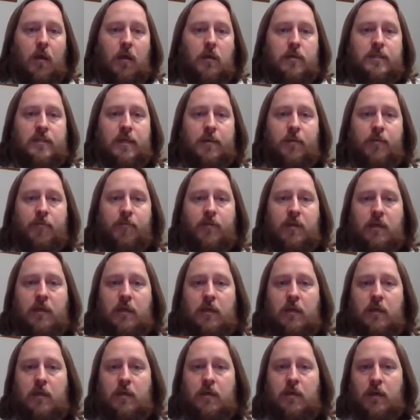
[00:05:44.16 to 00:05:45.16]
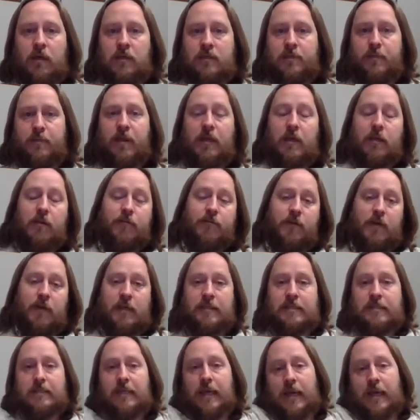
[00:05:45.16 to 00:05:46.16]
Some of the speaking of
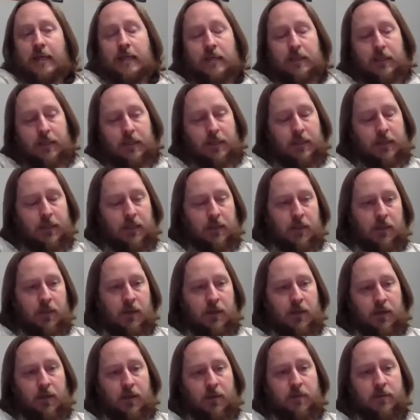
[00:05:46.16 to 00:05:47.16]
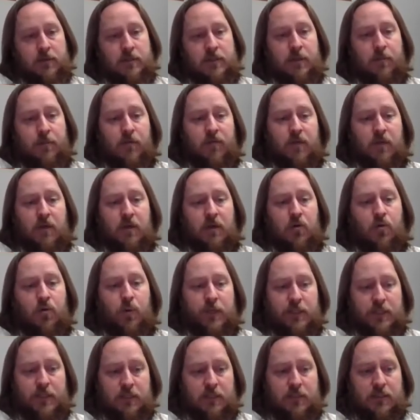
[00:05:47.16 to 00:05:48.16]
Ascend, some of the
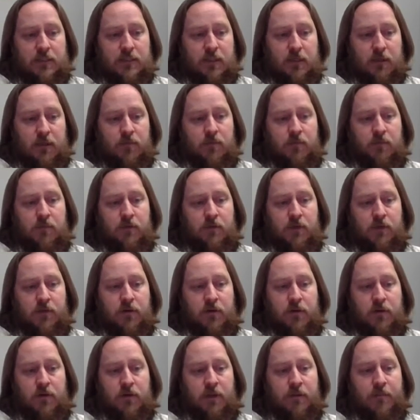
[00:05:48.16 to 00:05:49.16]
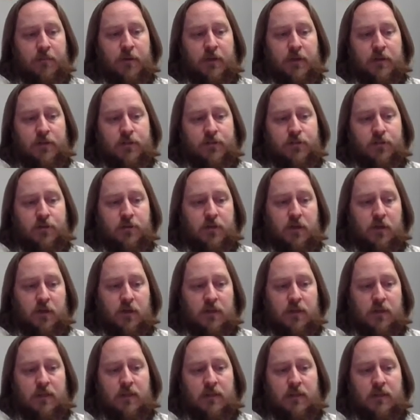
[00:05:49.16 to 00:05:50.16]
quizzes that are administered
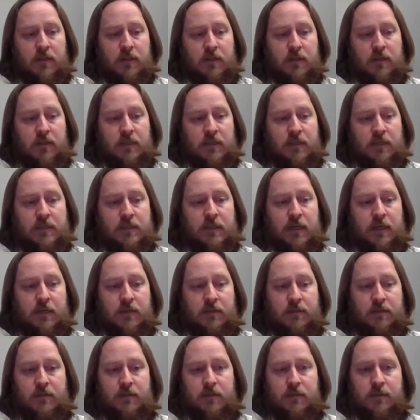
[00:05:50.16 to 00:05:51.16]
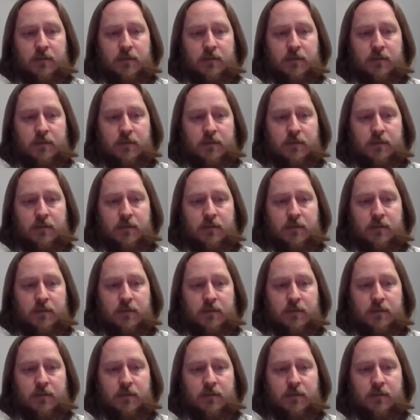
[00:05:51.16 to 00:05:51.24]
on the Ascend